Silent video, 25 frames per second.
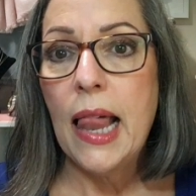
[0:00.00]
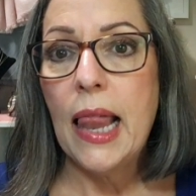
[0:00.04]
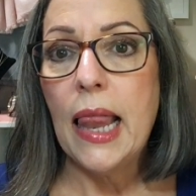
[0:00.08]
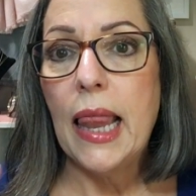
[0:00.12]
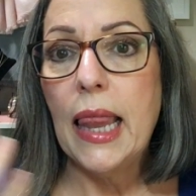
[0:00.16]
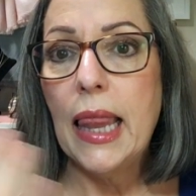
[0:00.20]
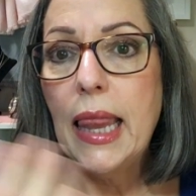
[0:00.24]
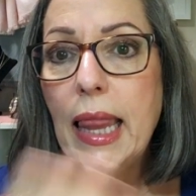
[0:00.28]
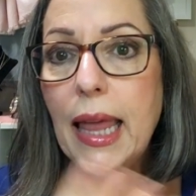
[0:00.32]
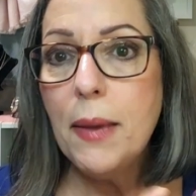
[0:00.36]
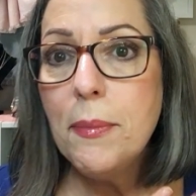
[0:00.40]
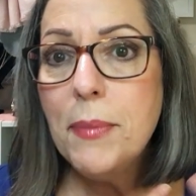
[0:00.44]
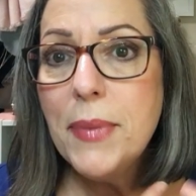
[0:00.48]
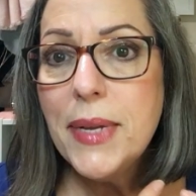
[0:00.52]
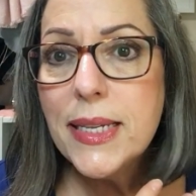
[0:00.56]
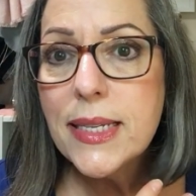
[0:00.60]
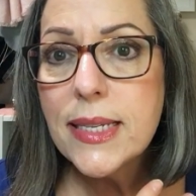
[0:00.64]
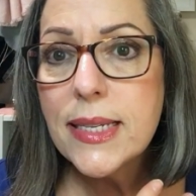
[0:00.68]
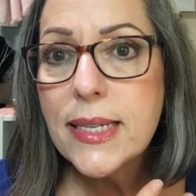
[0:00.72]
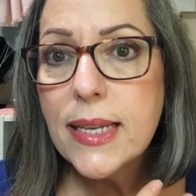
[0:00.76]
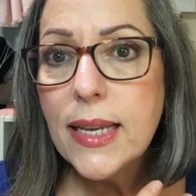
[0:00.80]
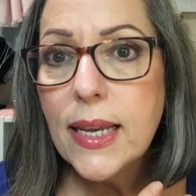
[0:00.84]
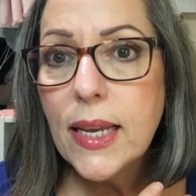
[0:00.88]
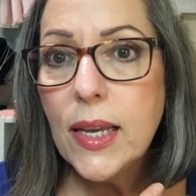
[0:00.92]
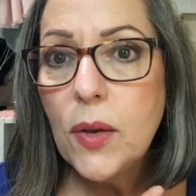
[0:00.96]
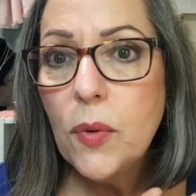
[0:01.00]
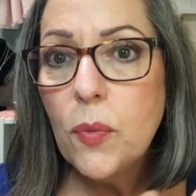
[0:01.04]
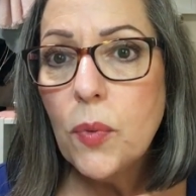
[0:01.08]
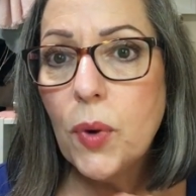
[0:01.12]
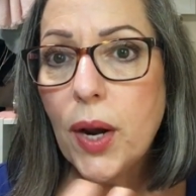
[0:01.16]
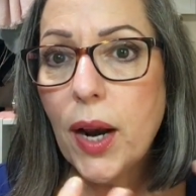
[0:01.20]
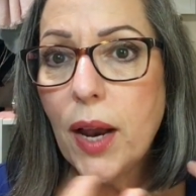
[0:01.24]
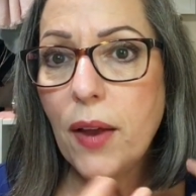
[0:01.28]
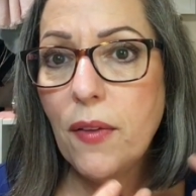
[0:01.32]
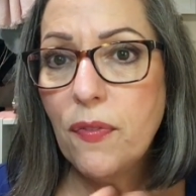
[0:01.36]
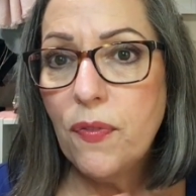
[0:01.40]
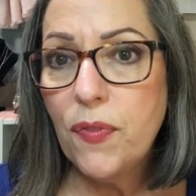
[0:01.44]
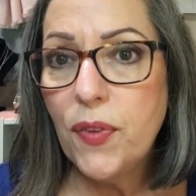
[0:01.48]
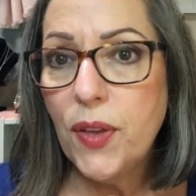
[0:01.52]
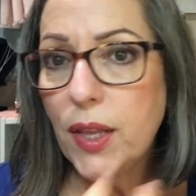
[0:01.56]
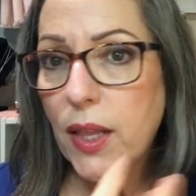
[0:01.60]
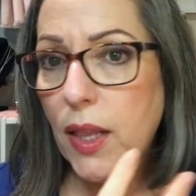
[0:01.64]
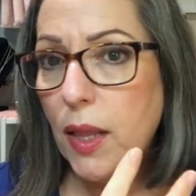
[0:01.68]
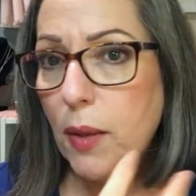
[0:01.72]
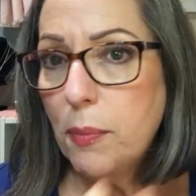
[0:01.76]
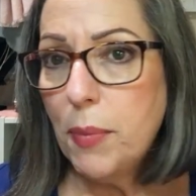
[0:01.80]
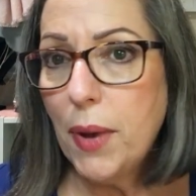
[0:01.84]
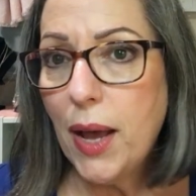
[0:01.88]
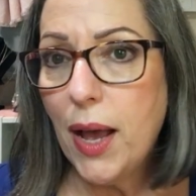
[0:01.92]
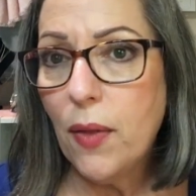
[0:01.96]
Let me see what I
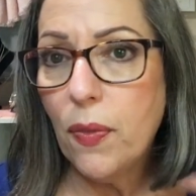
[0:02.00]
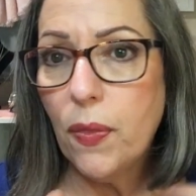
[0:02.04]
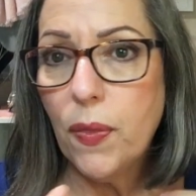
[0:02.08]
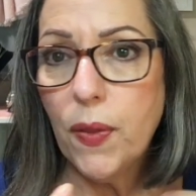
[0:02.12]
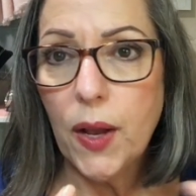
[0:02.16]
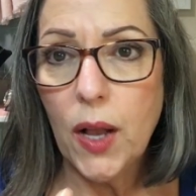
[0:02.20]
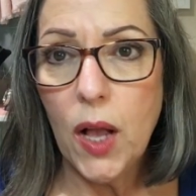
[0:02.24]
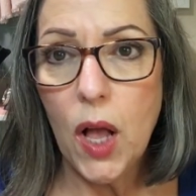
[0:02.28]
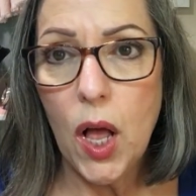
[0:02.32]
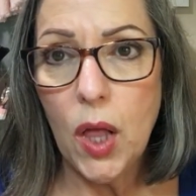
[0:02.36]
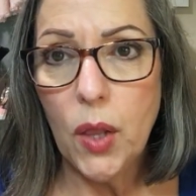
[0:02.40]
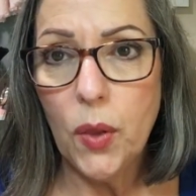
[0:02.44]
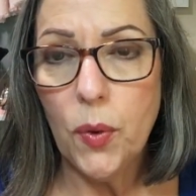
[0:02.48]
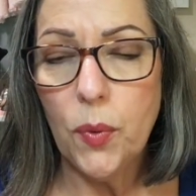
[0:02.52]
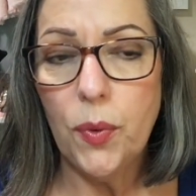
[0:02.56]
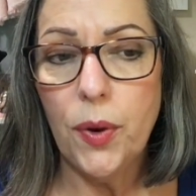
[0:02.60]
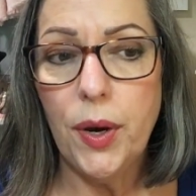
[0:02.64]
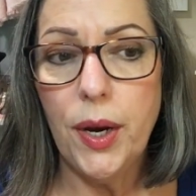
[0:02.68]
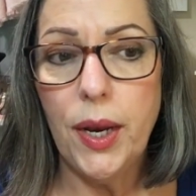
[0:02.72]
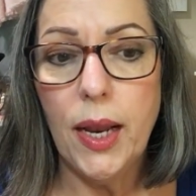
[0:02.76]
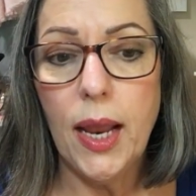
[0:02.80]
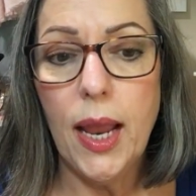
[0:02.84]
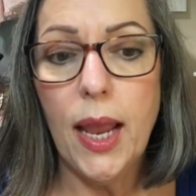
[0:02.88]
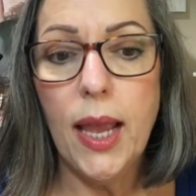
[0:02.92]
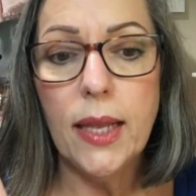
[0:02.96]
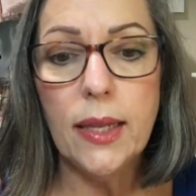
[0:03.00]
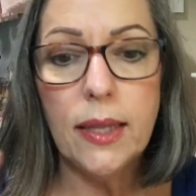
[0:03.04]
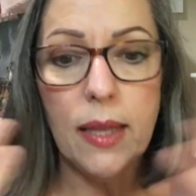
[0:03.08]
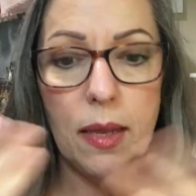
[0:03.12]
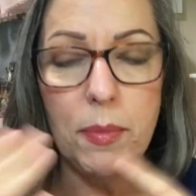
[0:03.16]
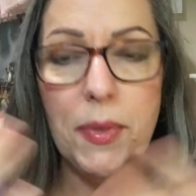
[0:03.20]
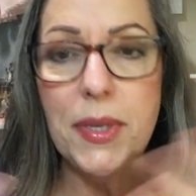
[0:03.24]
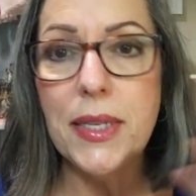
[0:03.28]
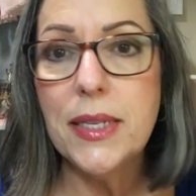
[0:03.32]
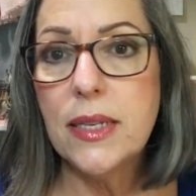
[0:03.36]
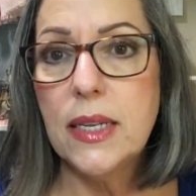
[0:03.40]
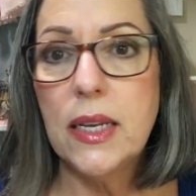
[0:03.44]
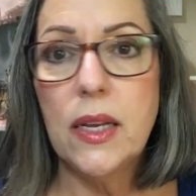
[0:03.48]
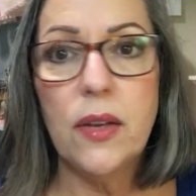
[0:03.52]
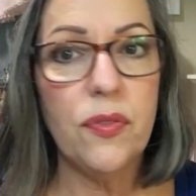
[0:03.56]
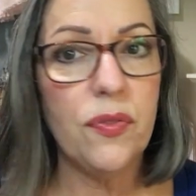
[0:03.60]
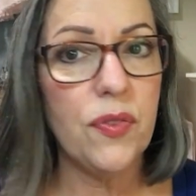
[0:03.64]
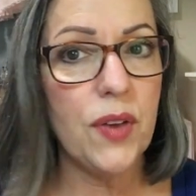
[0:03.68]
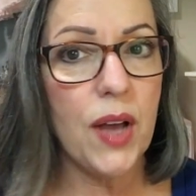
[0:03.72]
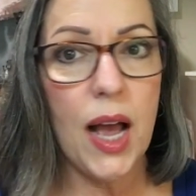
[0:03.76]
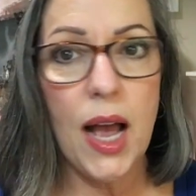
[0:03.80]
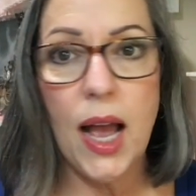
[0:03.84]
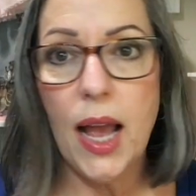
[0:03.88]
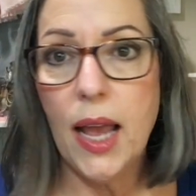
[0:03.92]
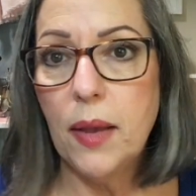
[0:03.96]
feel about the coloring and let me see if
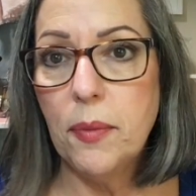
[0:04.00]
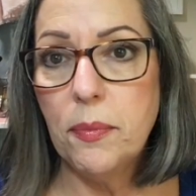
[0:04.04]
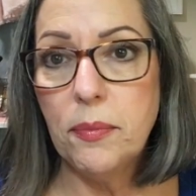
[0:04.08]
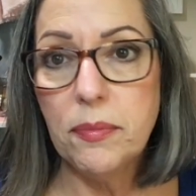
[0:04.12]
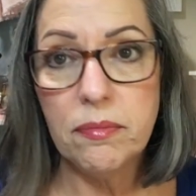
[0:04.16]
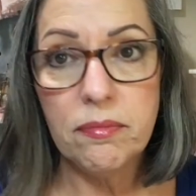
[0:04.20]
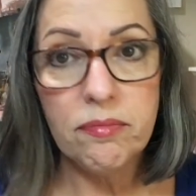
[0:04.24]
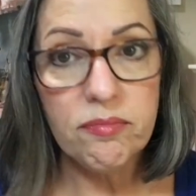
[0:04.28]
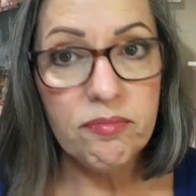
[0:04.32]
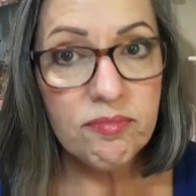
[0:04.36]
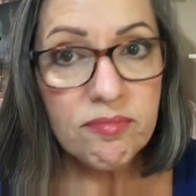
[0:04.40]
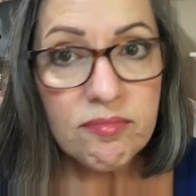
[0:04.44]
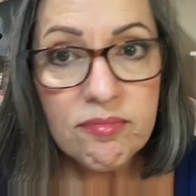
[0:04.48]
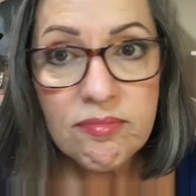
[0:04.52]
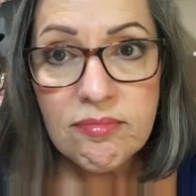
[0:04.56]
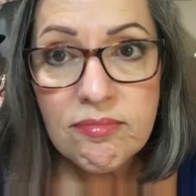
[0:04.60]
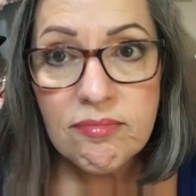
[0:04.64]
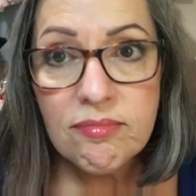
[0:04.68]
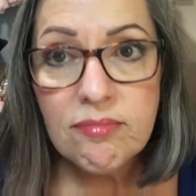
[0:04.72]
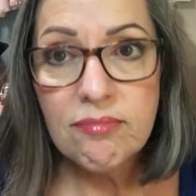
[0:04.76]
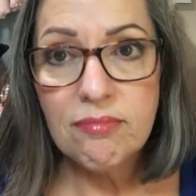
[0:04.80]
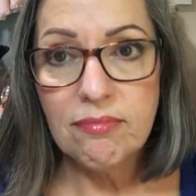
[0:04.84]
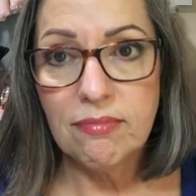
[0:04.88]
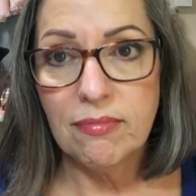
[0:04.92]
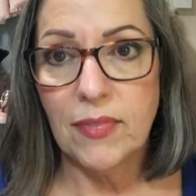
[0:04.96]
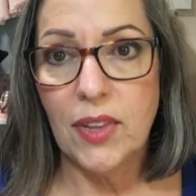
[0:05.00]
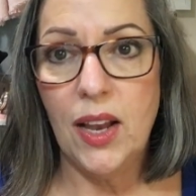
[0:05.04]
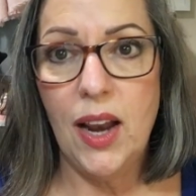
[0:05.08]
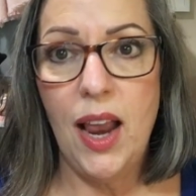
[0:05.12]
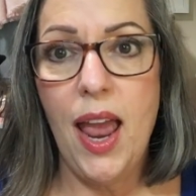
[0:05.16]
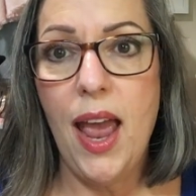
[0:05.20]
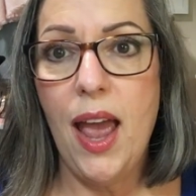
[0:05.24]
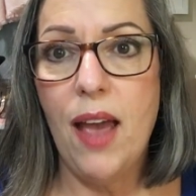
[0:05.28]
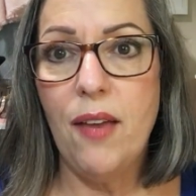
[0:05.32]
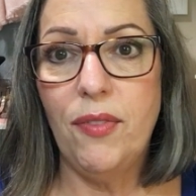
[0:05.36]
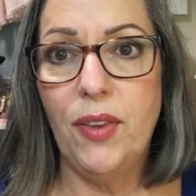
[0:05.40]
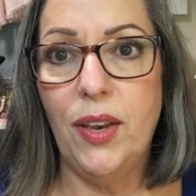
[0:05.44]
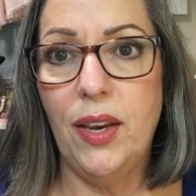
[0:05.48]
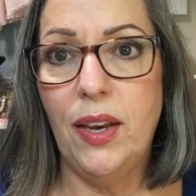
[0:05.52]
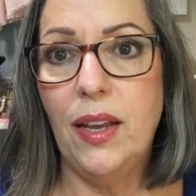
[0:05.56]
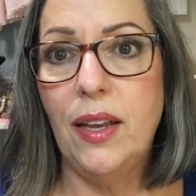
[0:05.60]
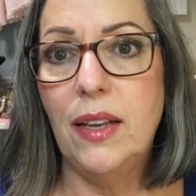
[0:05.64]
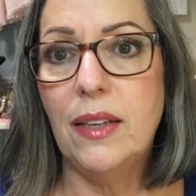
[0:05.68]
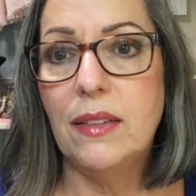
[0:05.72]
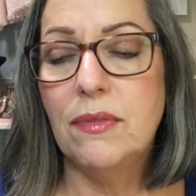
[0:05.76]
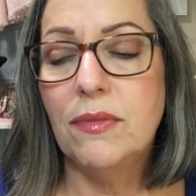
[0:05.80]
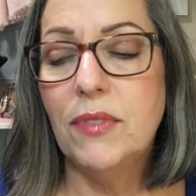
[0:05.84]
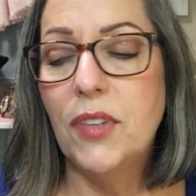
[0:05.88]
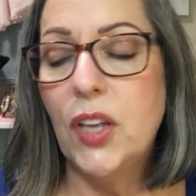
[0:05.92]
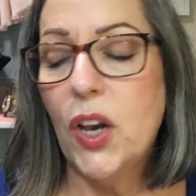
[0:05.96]
I'm going to have
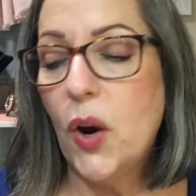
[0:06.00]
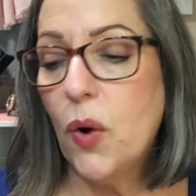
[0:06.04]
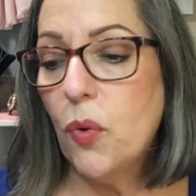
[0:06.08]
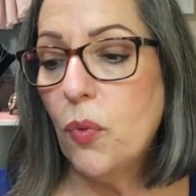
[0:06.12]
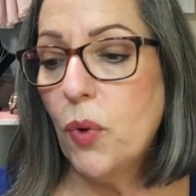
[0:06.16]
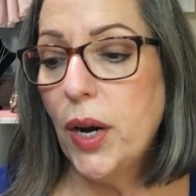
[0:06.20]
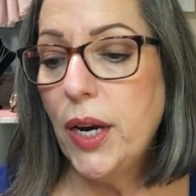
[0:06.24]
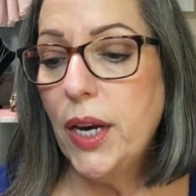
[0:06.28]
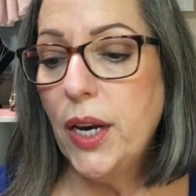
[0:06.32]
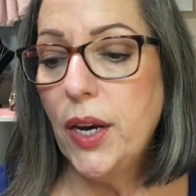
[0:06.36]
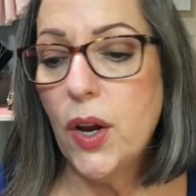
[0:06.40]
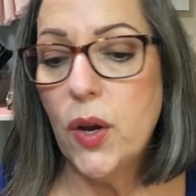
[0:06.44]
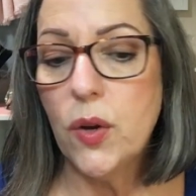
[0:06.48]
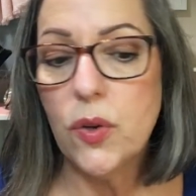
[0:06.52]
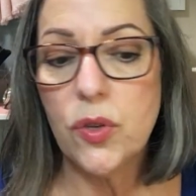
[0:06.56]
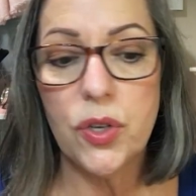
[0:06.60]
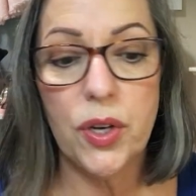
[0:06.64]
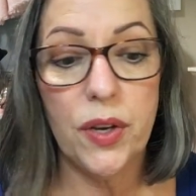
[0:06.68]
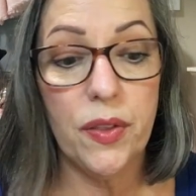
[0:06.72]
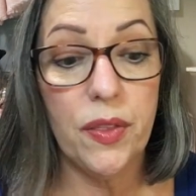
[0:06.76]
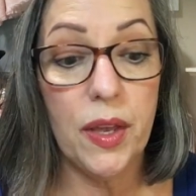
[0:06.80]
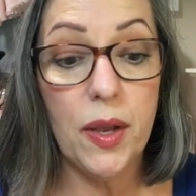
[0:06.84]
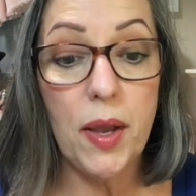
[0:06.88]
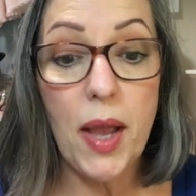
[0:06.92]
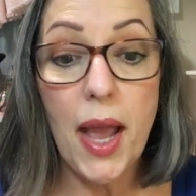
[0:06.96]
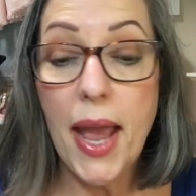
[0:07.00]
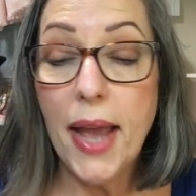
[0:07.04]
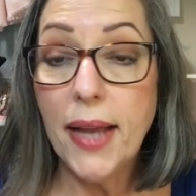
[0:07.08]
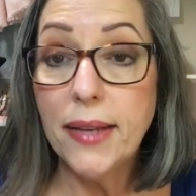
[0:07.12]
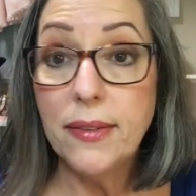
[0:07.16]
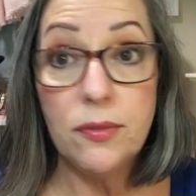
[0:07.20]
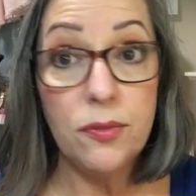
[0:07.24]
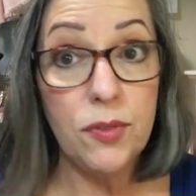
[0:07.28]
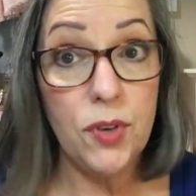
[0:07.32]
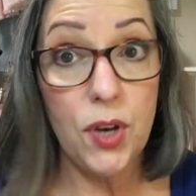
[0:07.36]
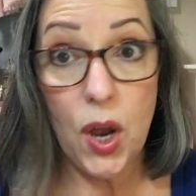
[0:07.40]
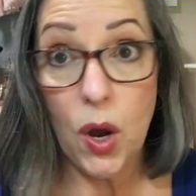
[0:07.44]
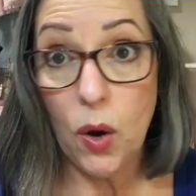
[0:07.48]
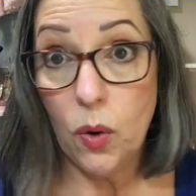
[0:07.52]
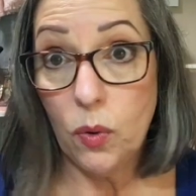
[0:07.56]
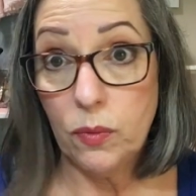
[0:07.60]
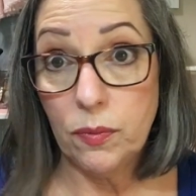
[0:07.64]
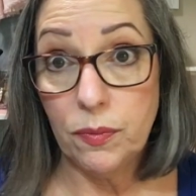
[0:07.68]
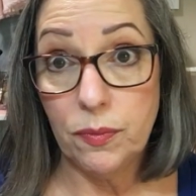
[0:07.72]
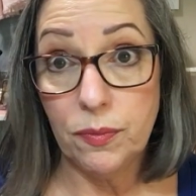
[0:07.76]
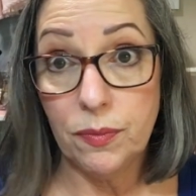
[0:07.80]
any, you know, runny nose or anything. No,